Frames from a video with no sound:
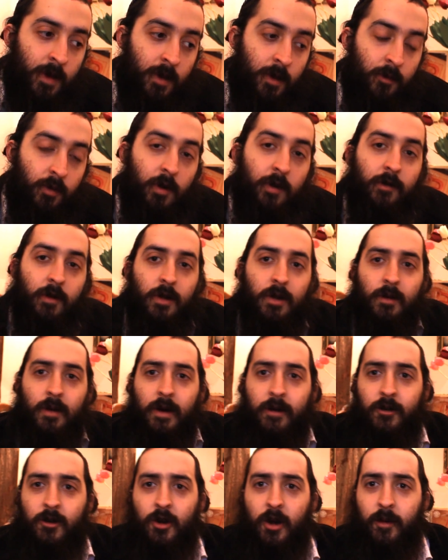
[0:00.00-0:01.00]
the previous
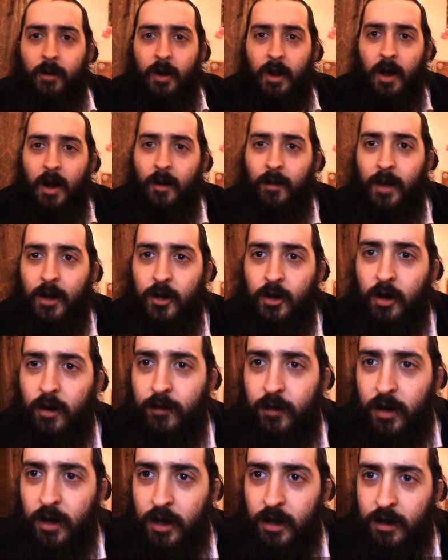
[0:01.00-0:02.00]
Lubavitcher Rebbe. Now, I'm not sure
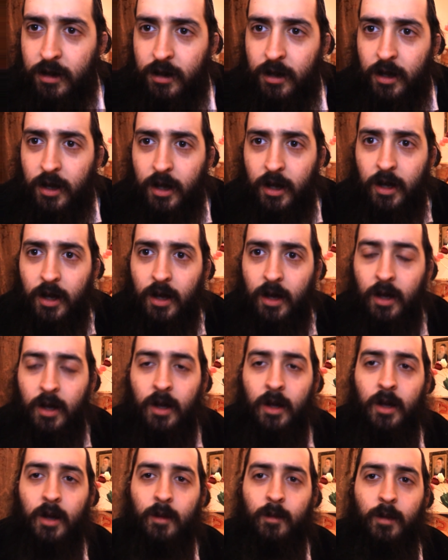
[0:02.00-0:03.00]
if you can see,
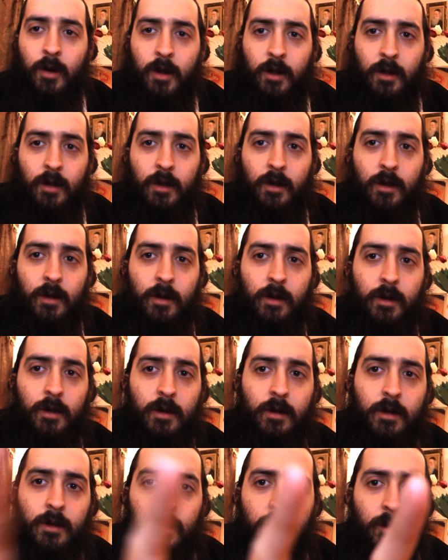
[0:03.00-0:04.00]
but
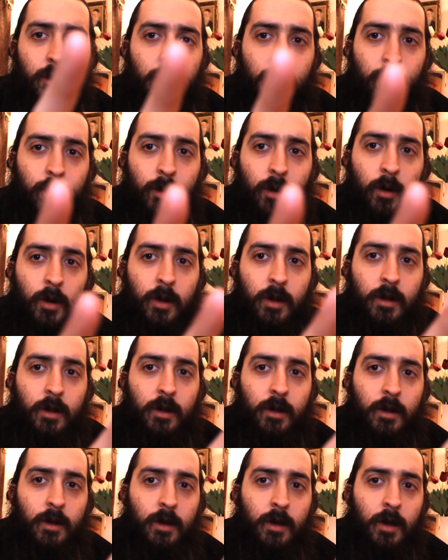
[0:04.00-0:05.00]
let me
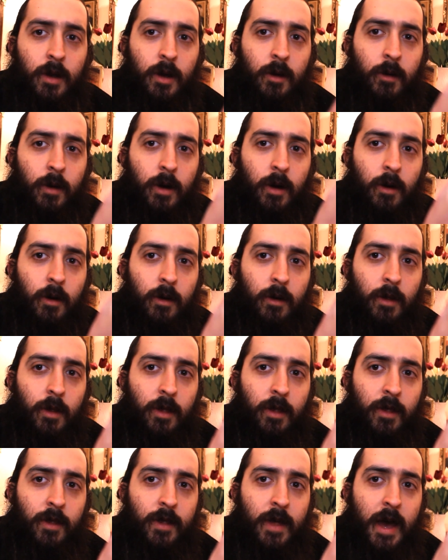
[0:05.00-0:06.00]
point. Here we go.
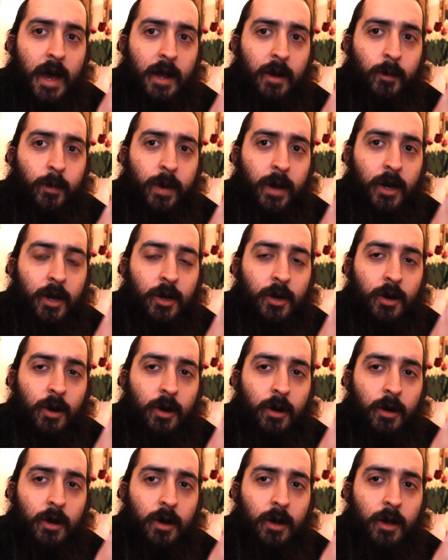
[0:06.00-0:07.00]
That
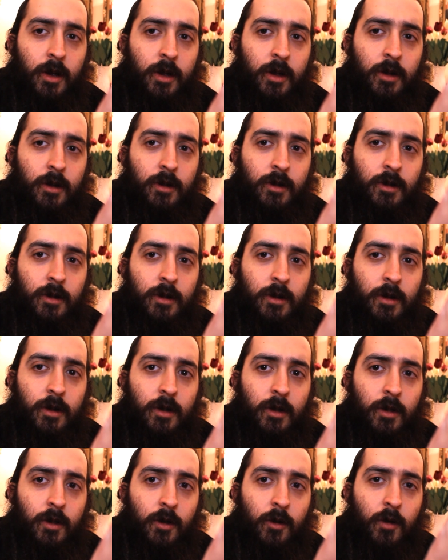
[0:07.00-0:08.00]
picture is
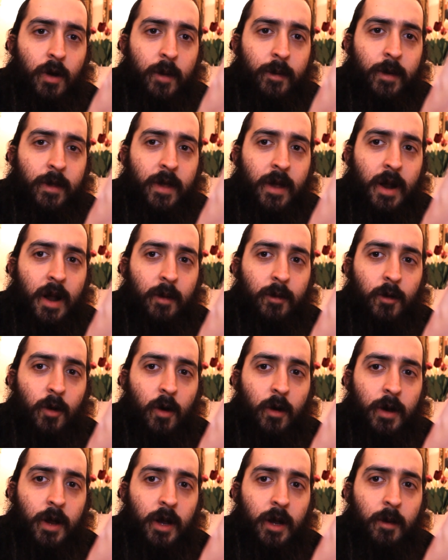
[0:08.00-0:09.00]
the Rebbe that I'm
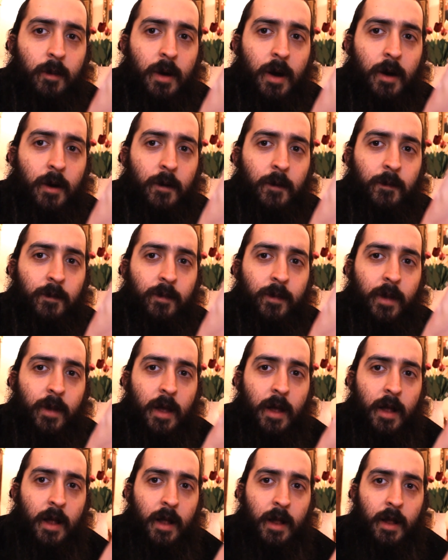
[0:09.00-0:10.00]
talking about.
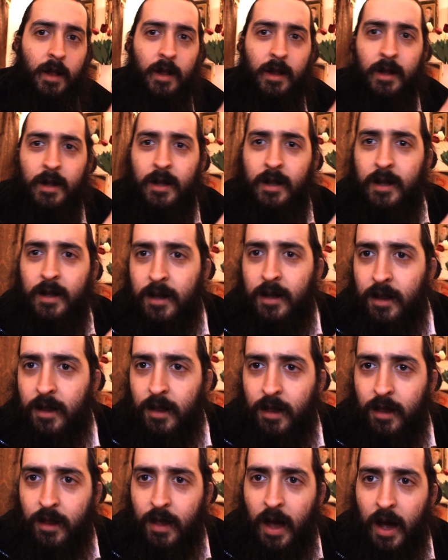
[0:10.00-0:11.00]

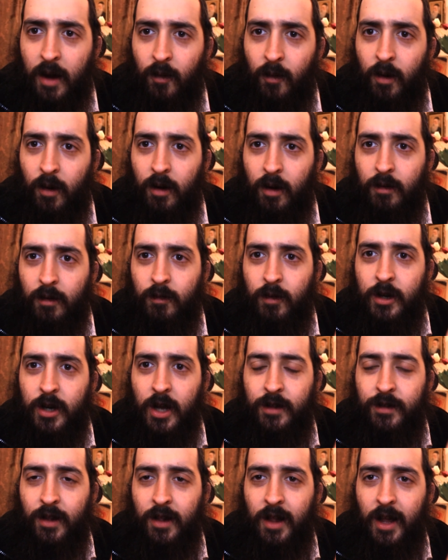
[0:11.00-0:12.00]
That one, which
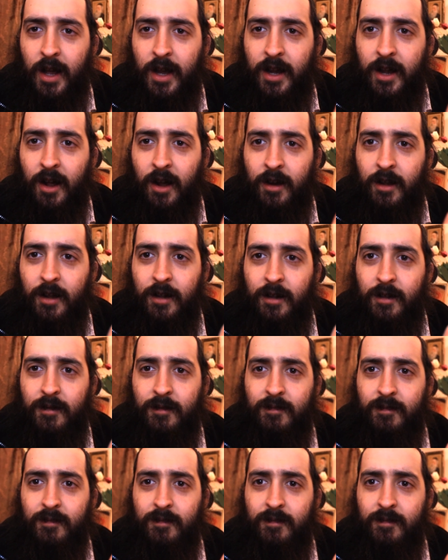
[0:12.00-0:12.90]
has light on it,